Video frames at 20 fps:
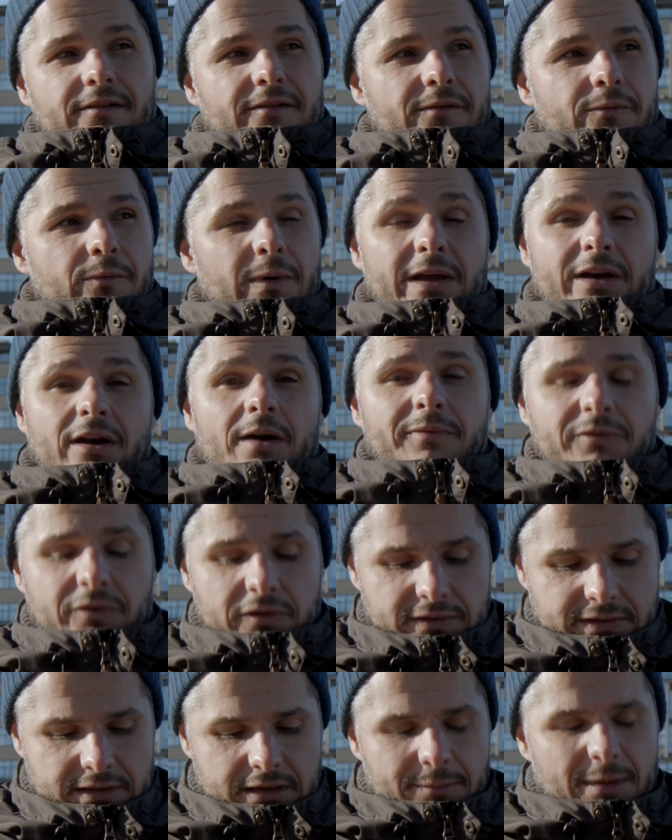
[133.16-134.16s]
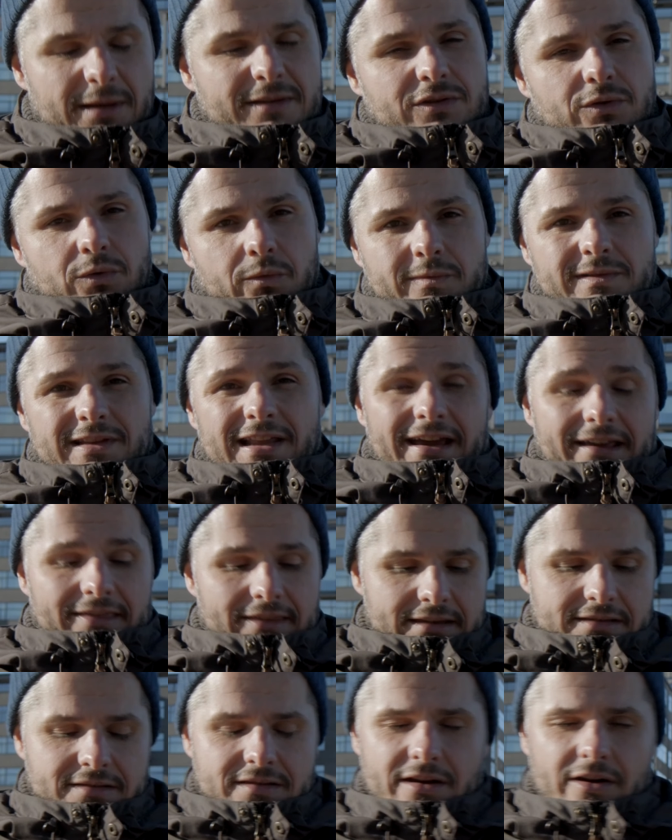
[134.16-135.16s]
When it comes to cinema zooms like
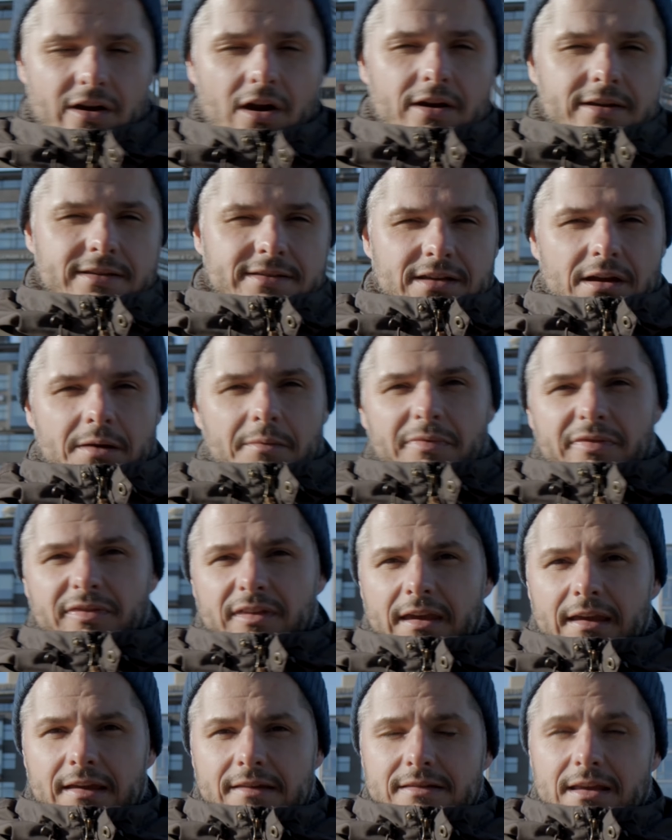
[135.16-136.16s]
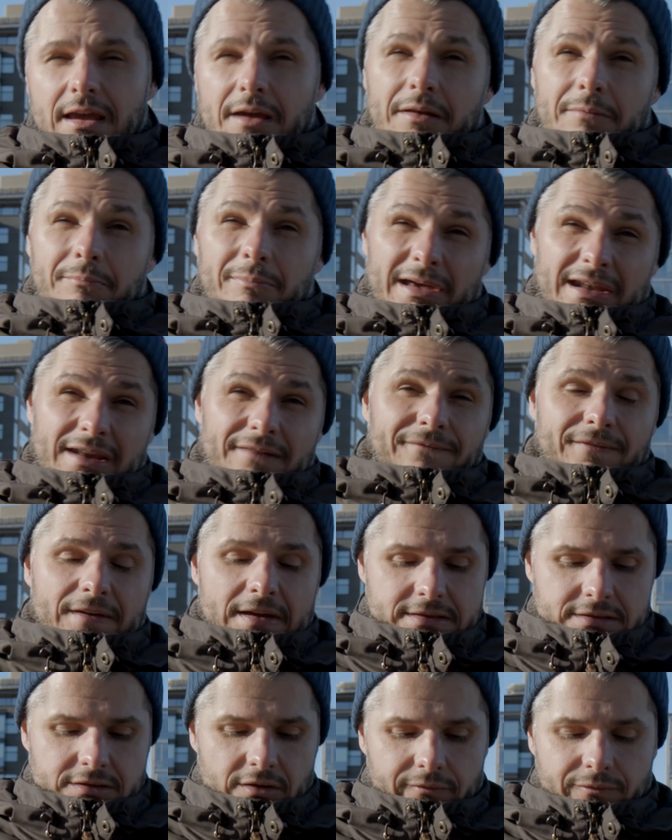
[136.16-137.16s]
this, there are some things and
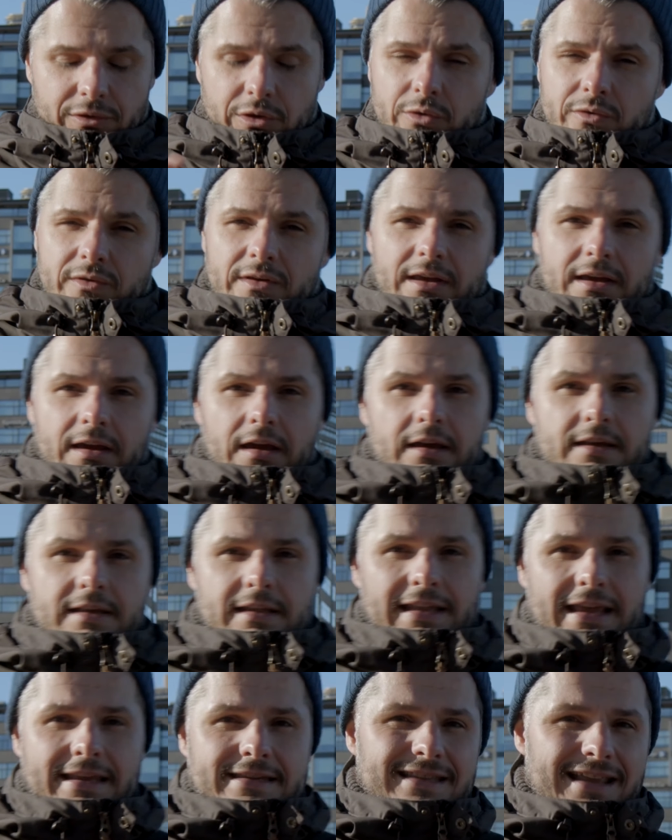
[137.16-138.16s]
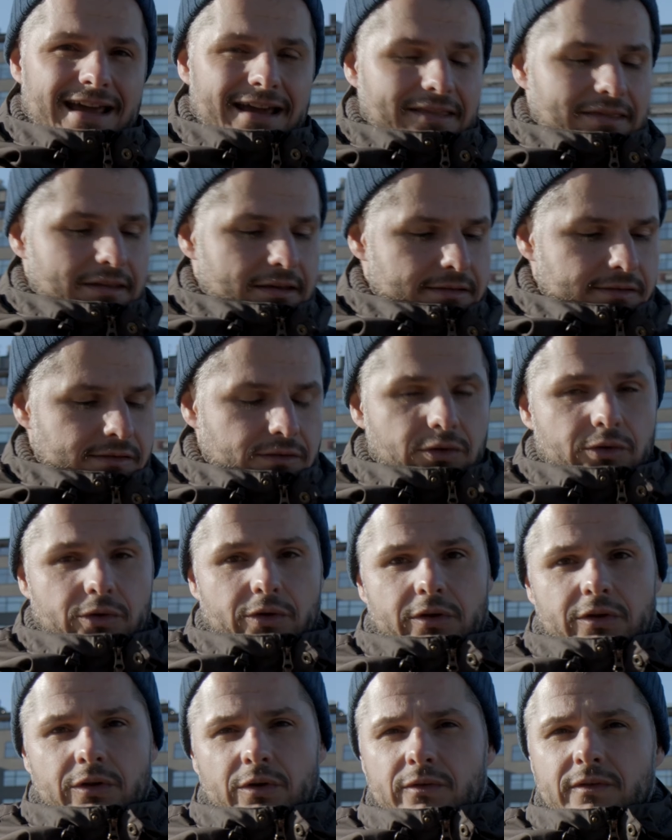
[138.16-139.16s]
benefits of using a lens like this to
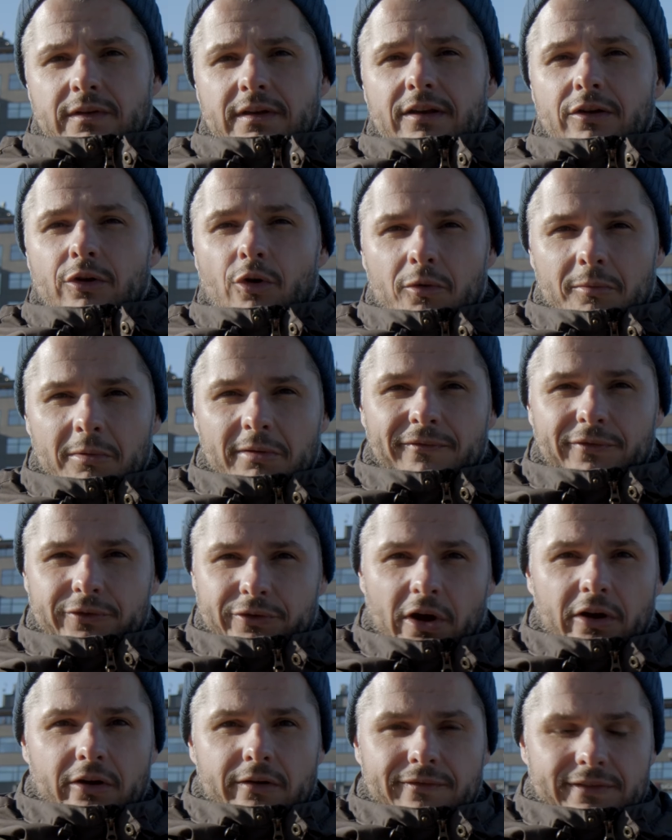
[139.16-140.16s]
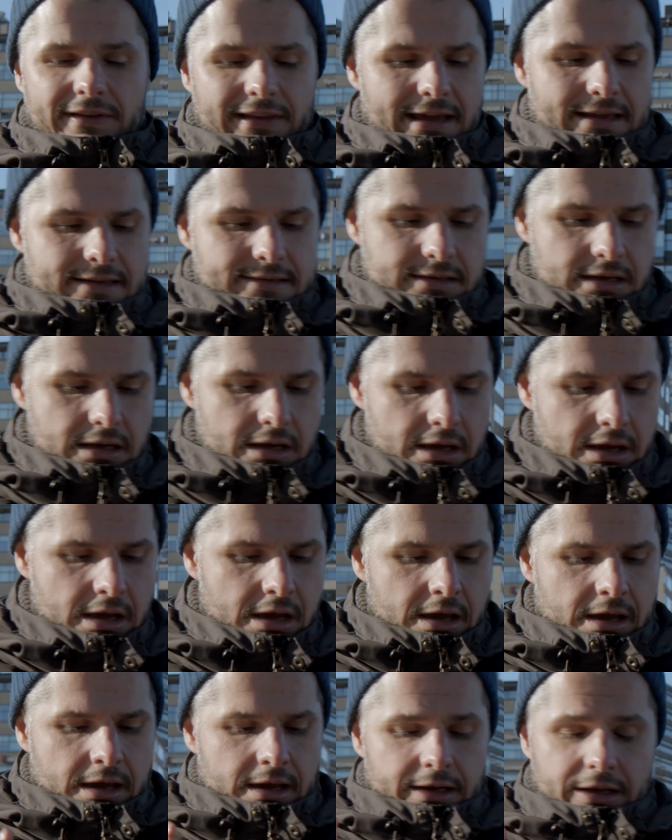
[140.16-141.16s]
using a normal photography lens.
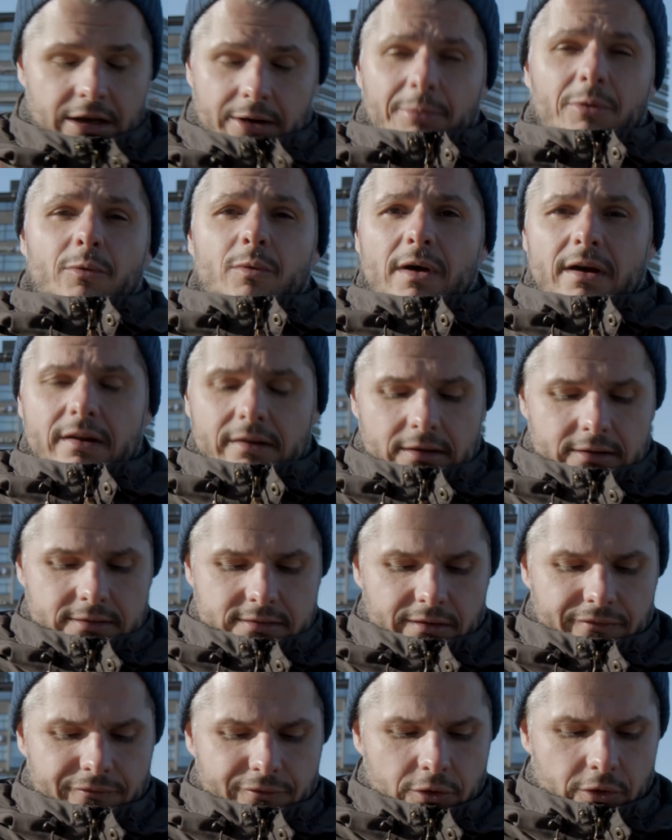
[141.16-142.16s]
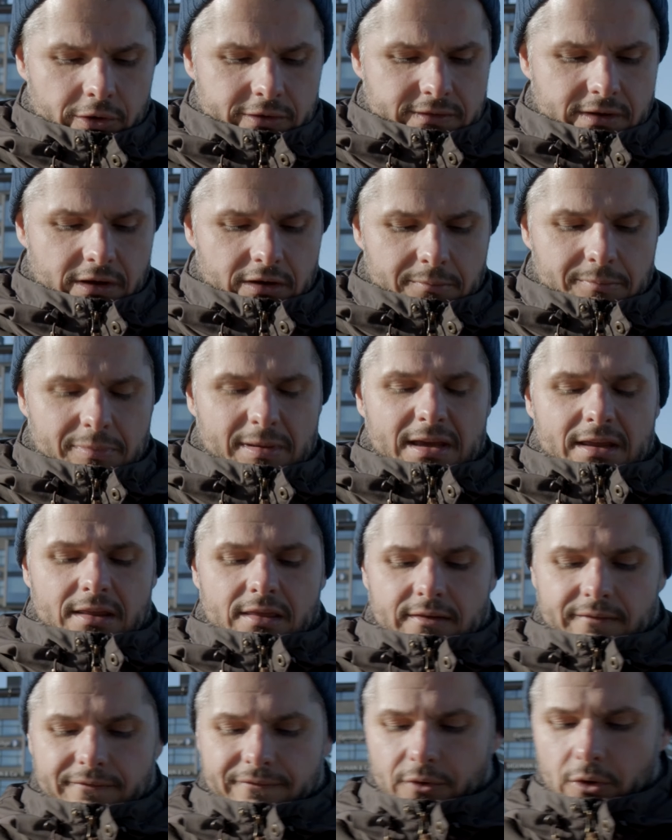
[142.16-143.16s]
Number one is of course going to be
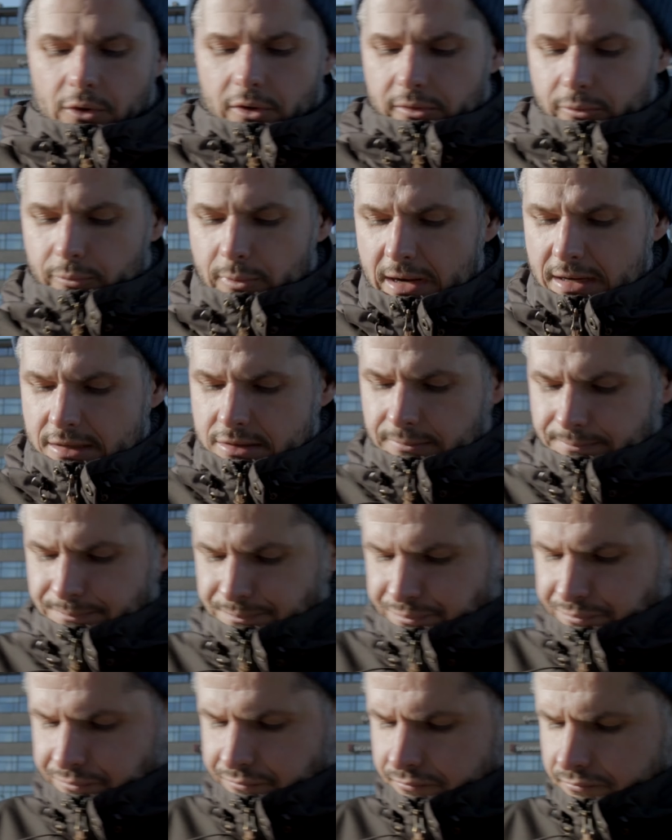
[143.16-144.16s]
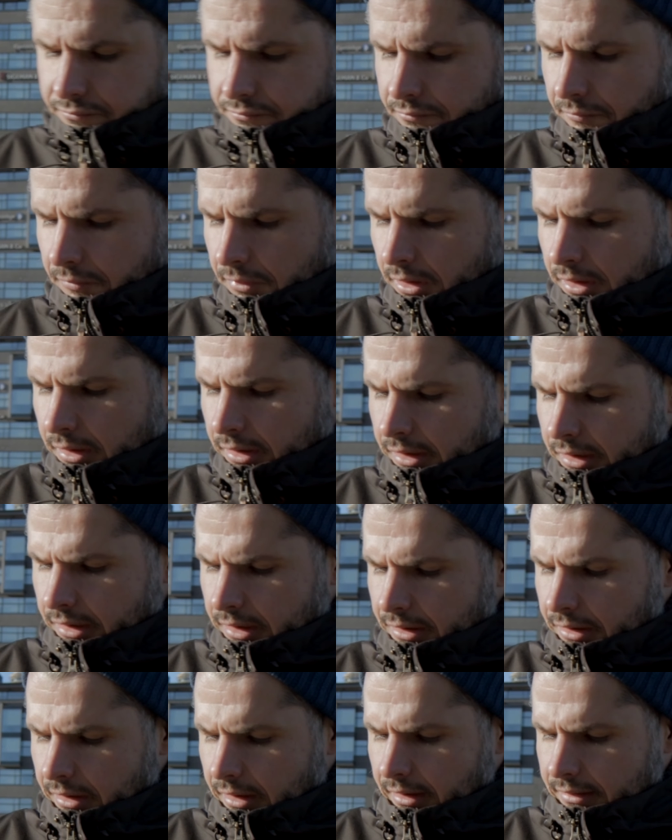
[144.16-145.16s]
the focal range
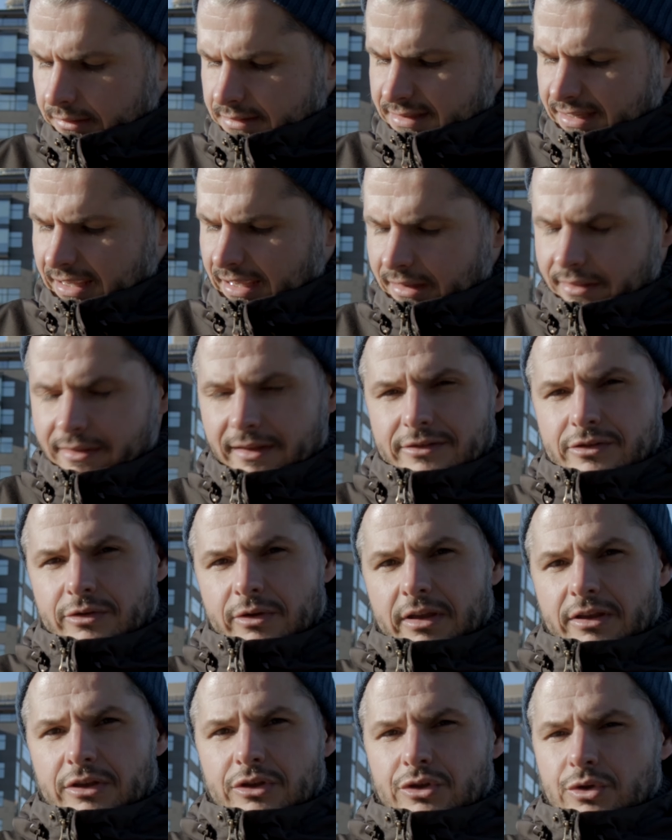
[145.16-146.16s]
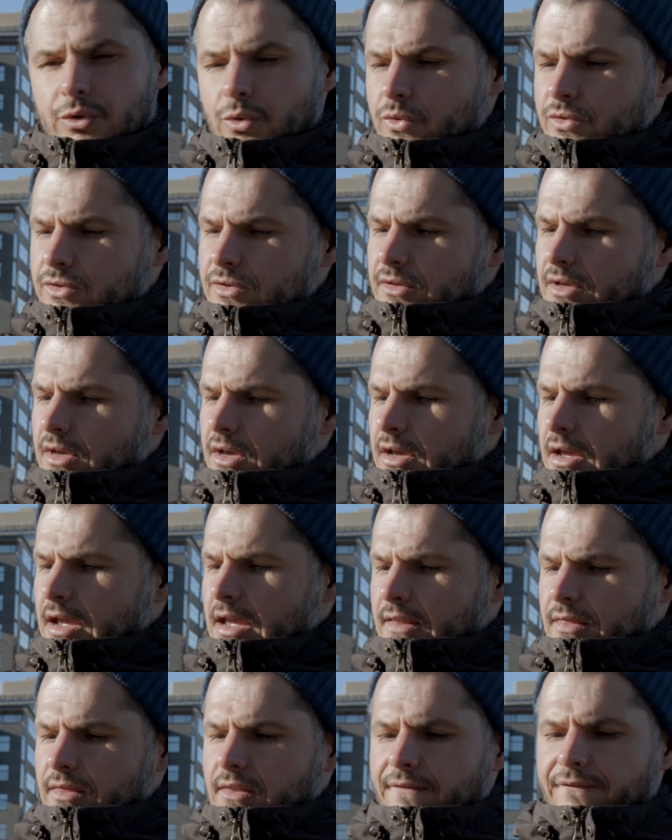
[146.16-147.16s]
and scale that you can use
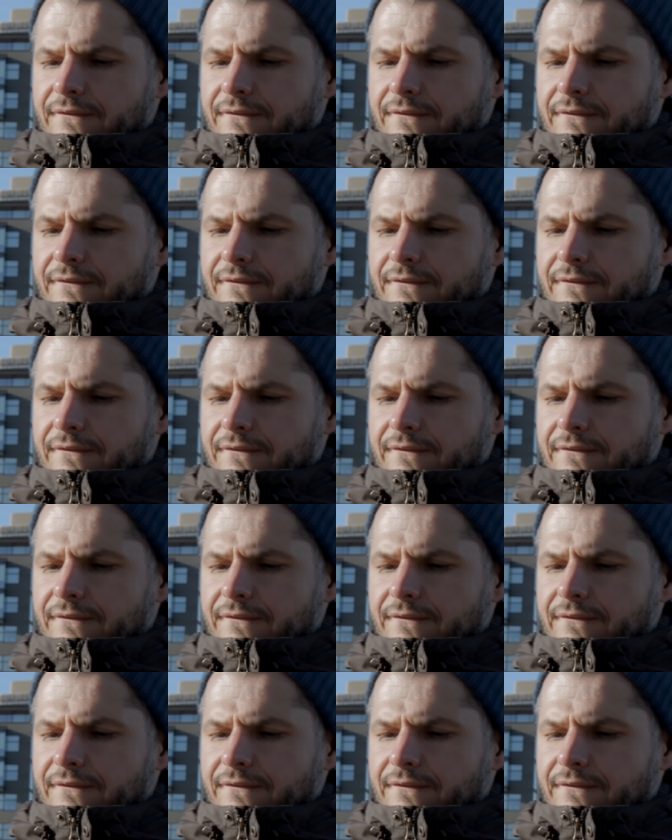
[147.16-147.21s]
in the